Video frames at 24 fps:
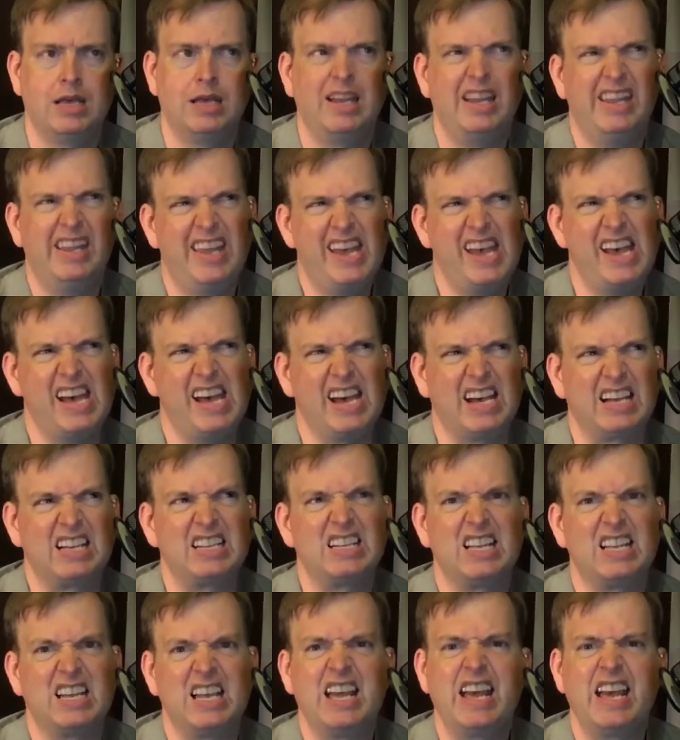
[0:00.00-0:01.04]
Yeah,
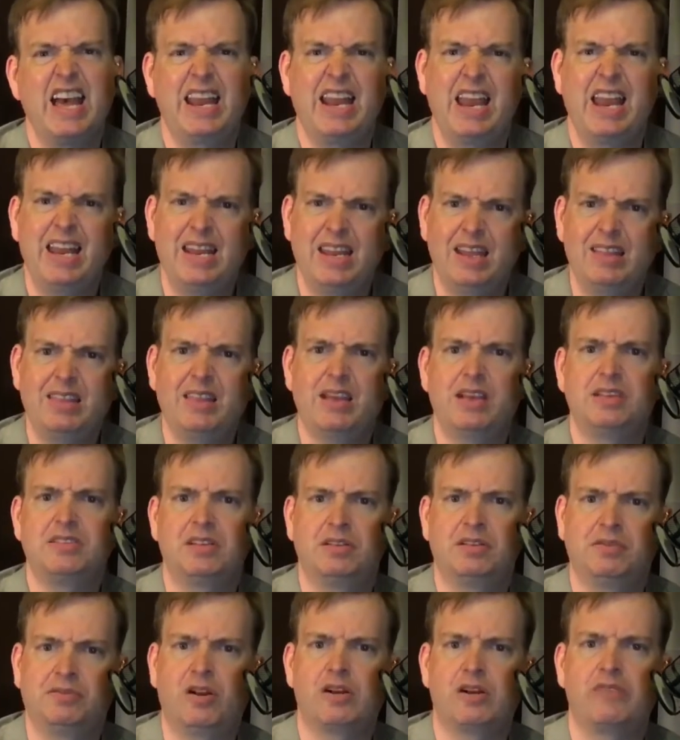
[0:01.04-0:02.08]
and he did this in
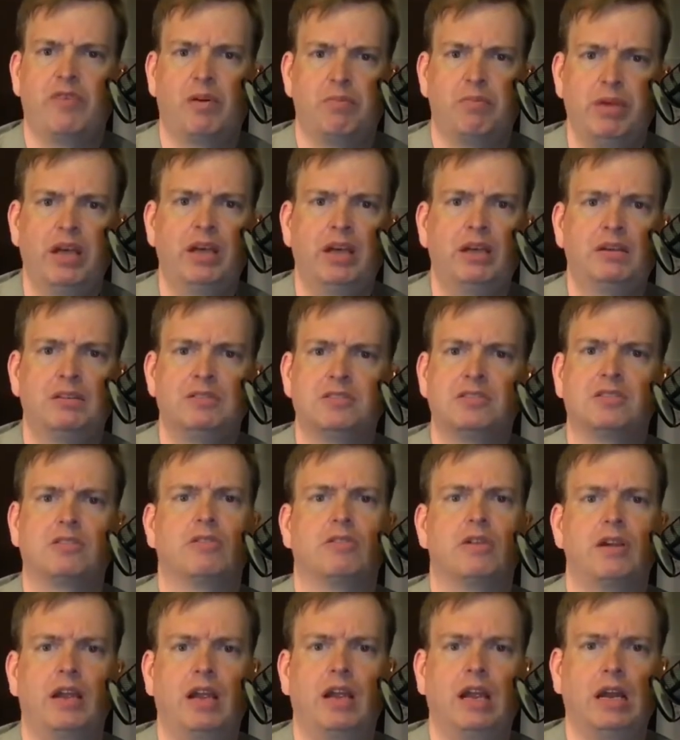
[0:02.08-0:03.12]
front of a big
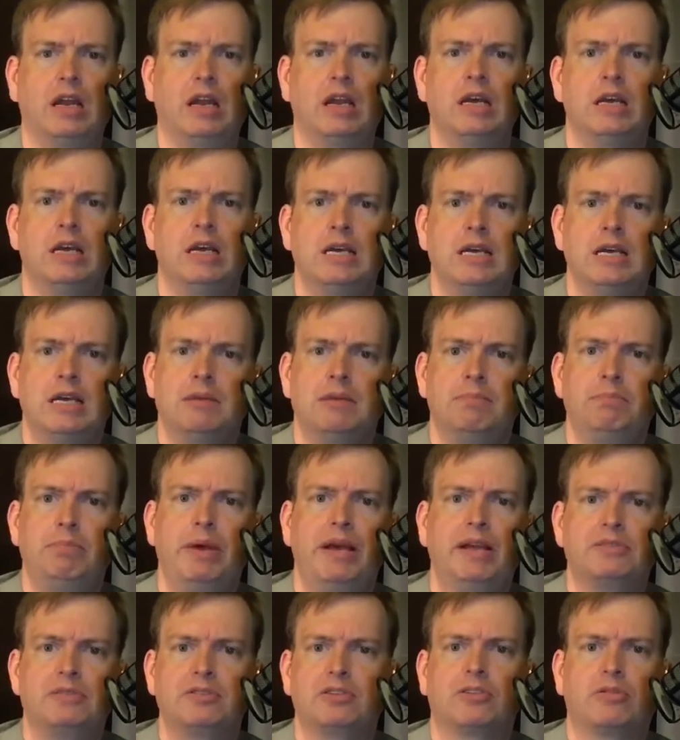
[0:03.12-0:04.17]
screen
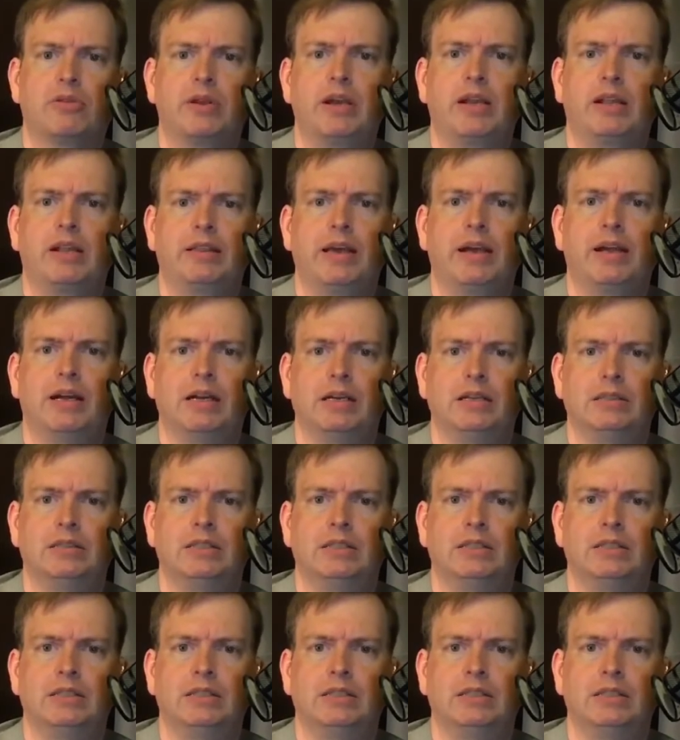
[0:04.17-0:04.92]
there.